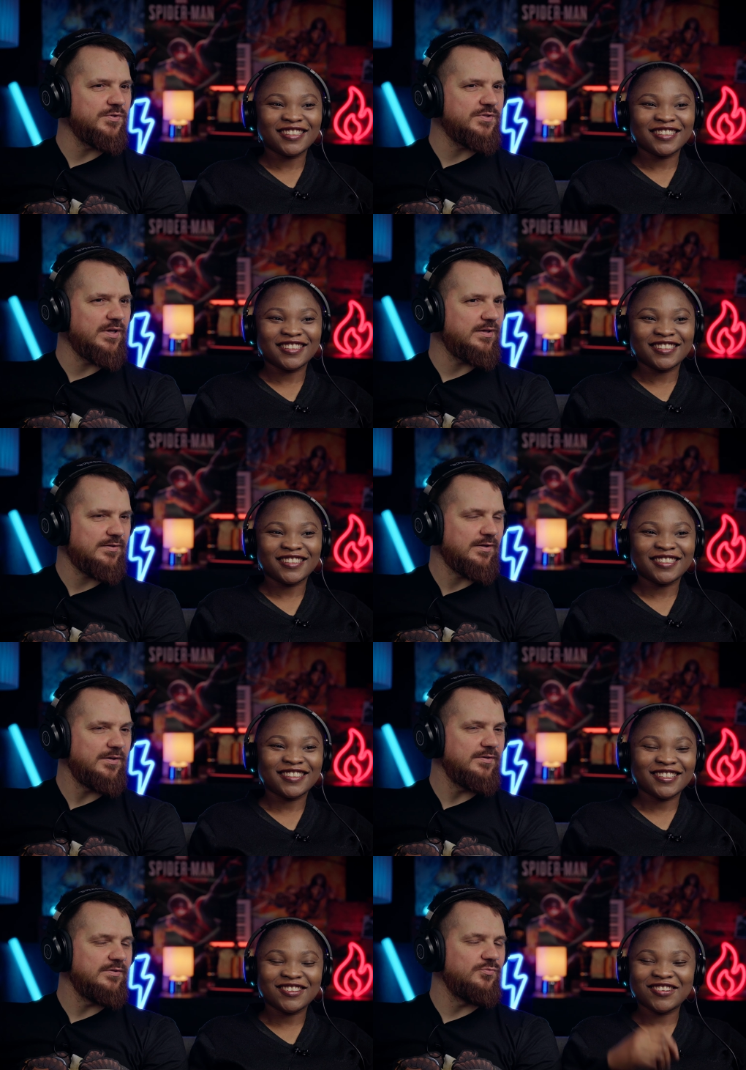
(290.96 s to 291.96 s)
Speaker 1: was like
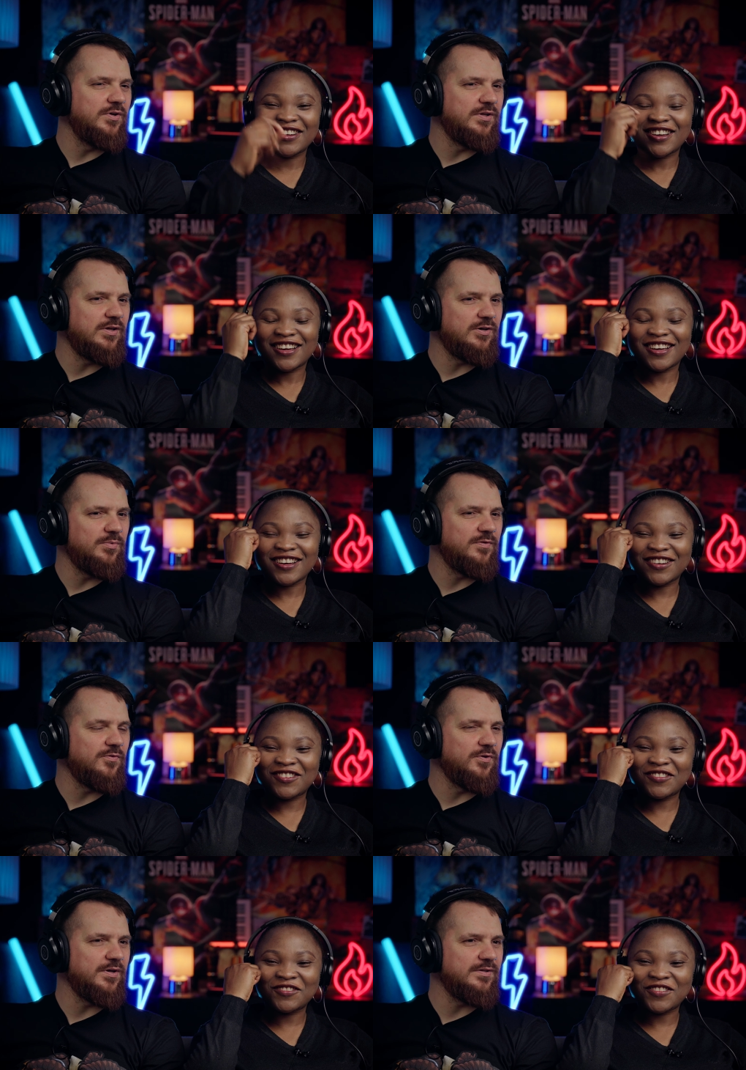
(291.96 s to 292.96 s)
I didn't really hear
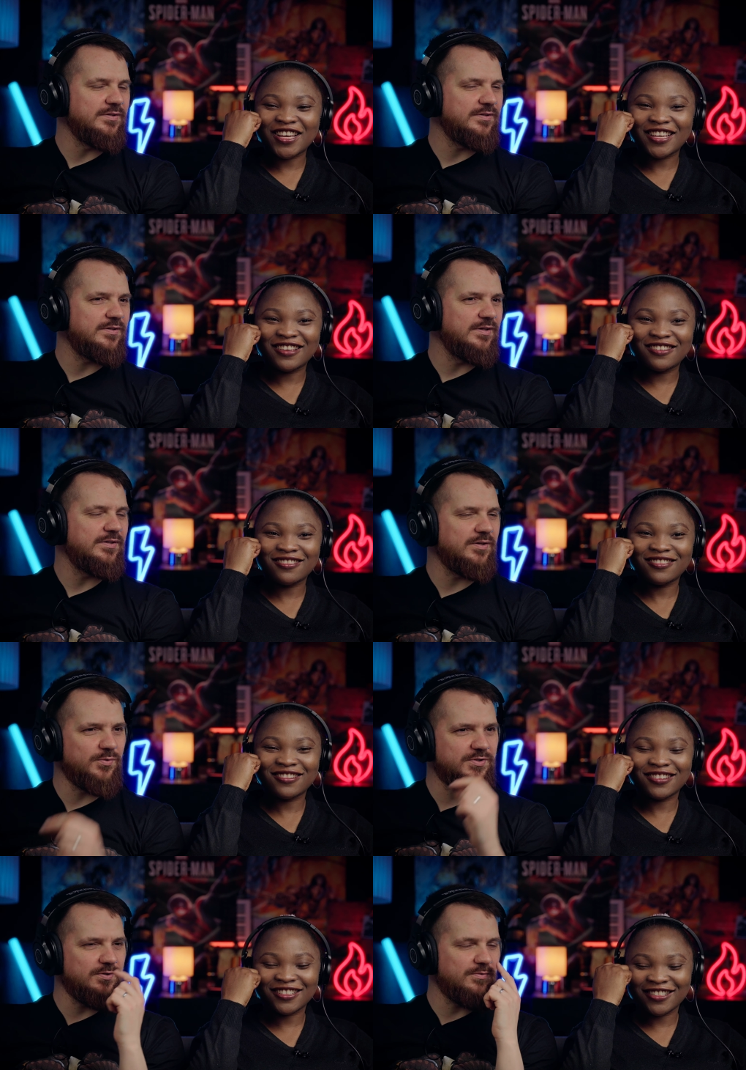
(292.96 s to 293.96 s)
before and it, it, it
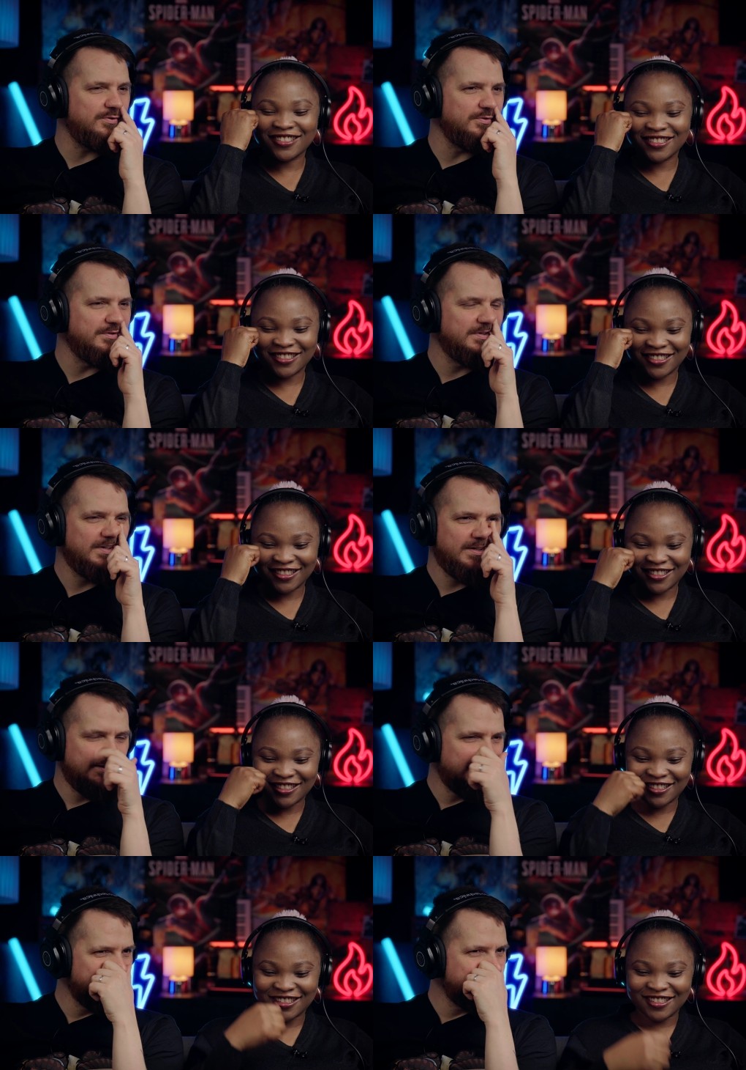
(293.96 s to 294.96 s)
was so cool.
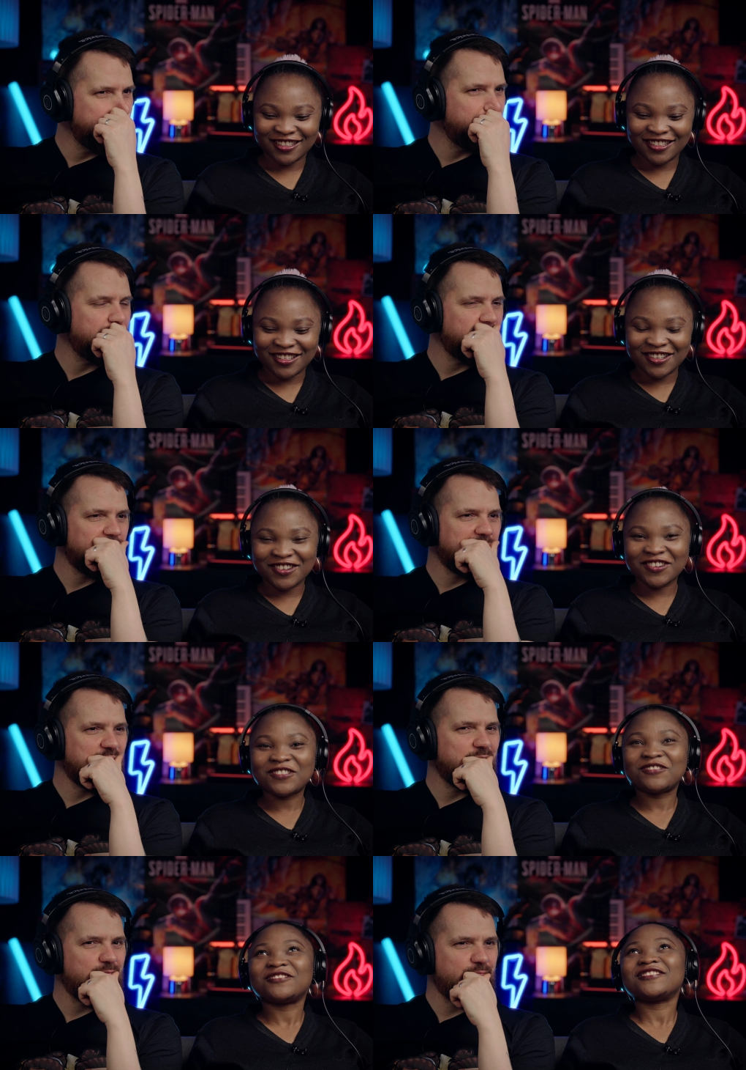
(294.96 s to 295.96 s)

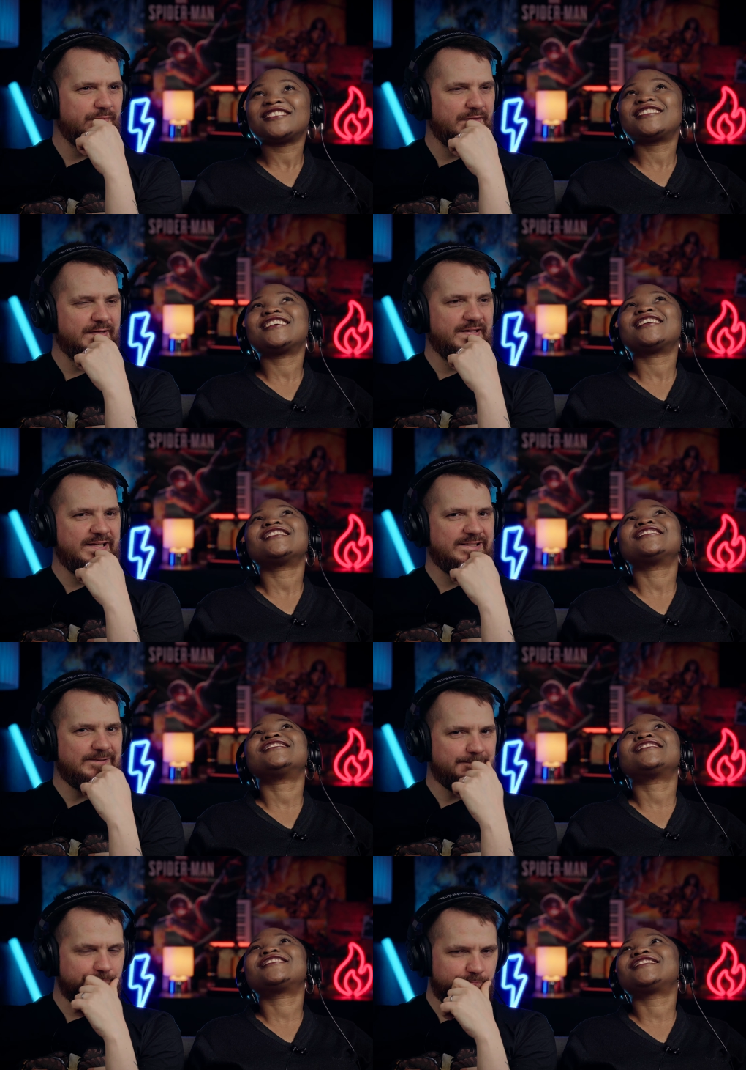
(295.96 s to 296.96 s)
Speaker 2: Oh, God,
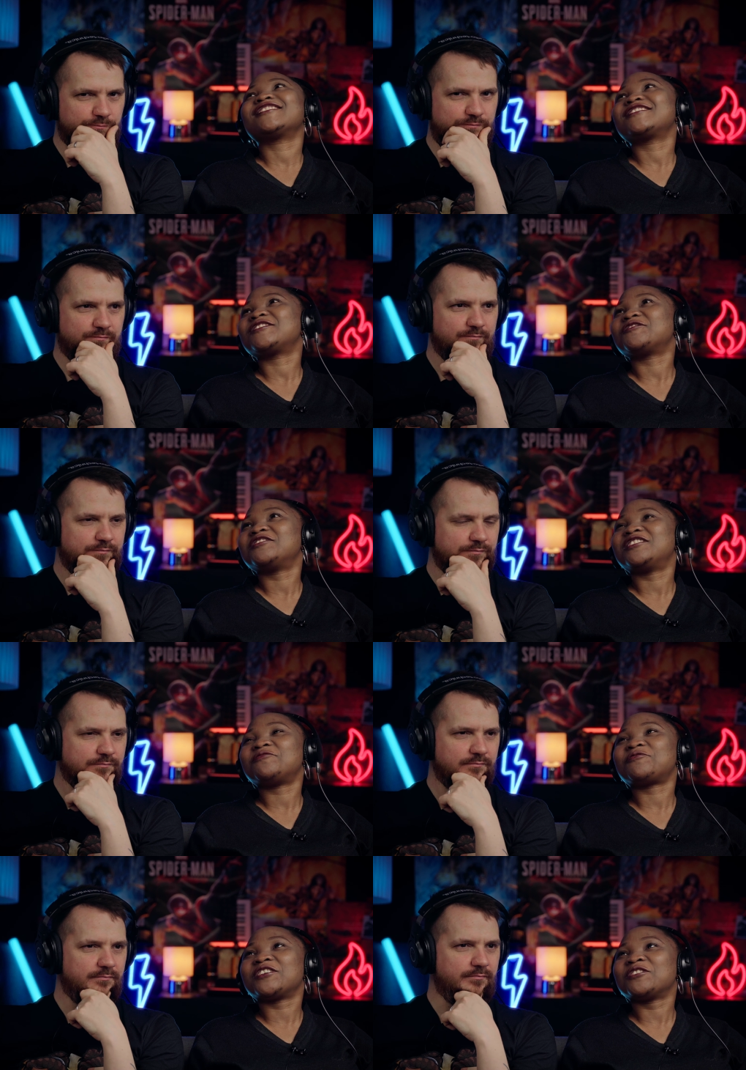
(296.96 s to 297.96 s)
this is just so
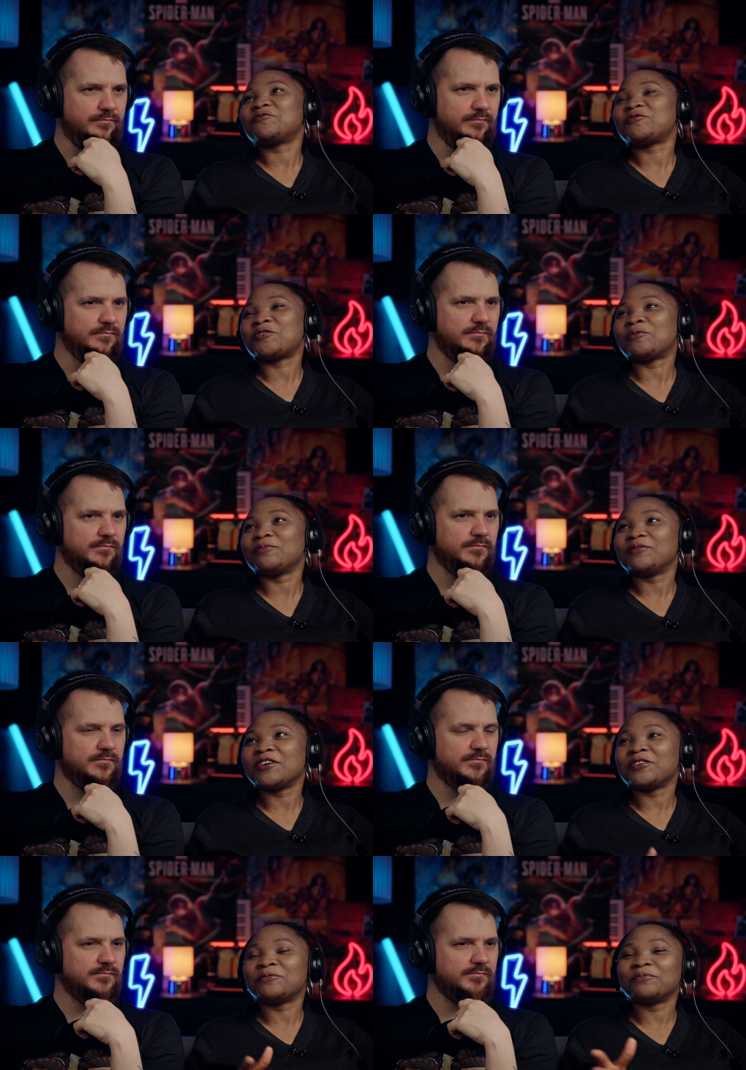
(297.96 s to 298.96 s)
different from
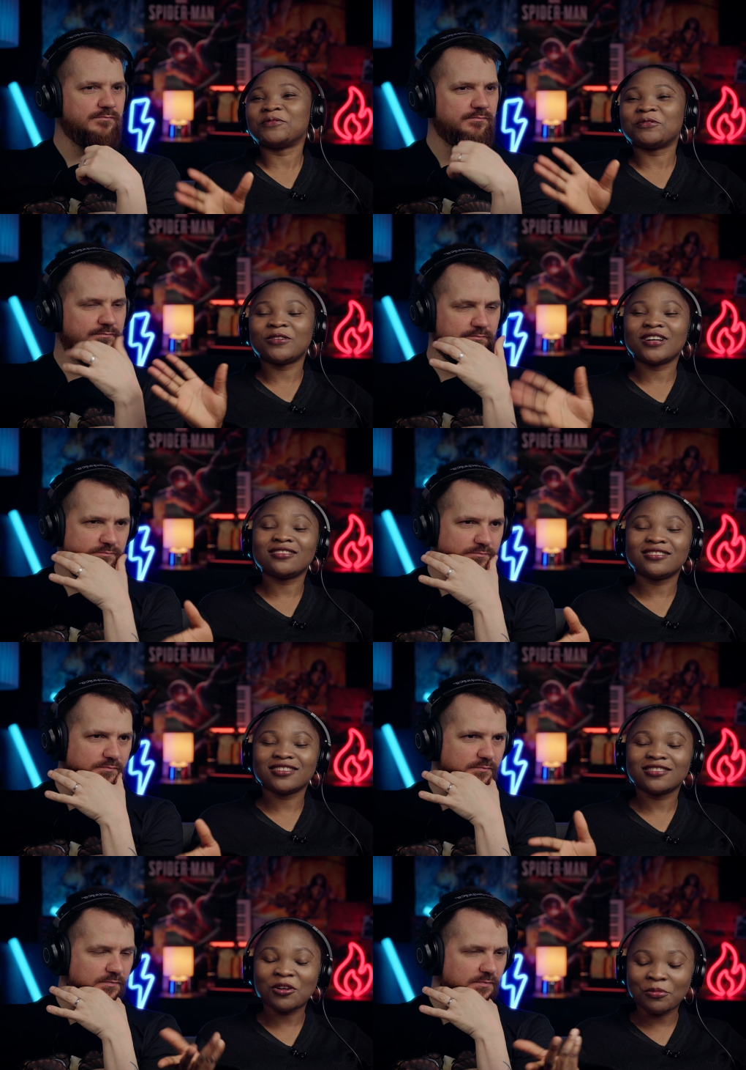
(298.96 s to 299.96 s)
um, the one
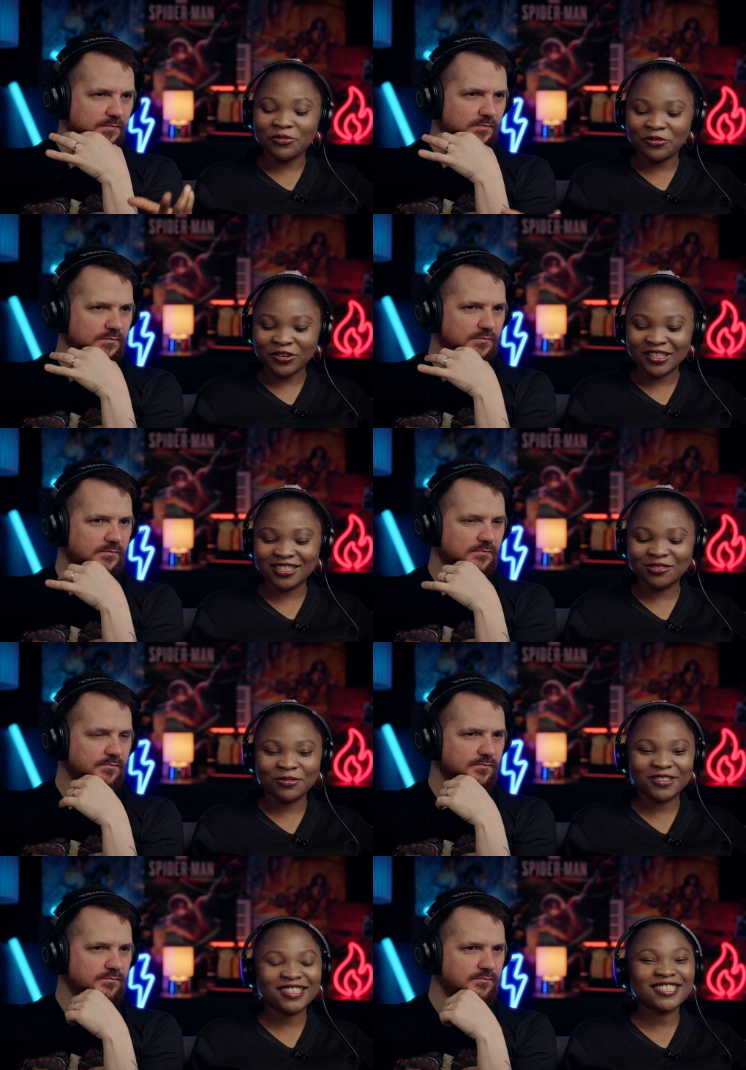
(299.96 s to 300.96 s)
at Home Free's.
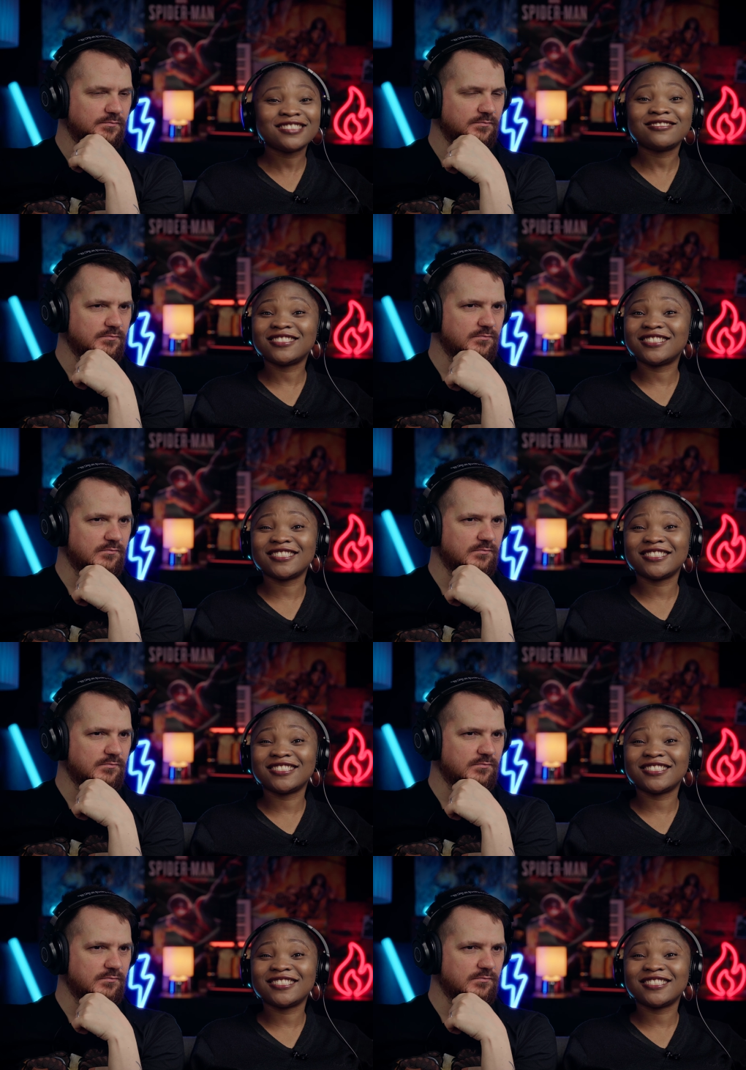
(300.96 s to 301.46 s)
But this, this